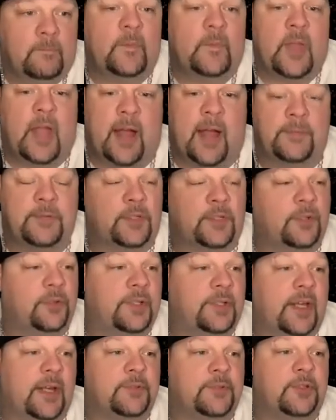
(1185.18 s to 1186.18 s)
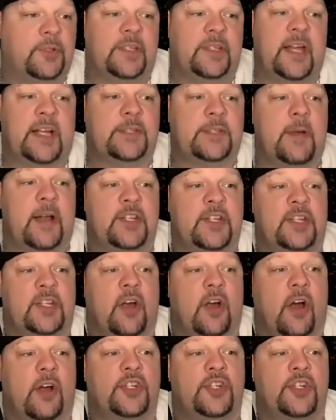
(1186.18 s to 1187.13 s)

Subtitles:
Absolutely. Next match on the card,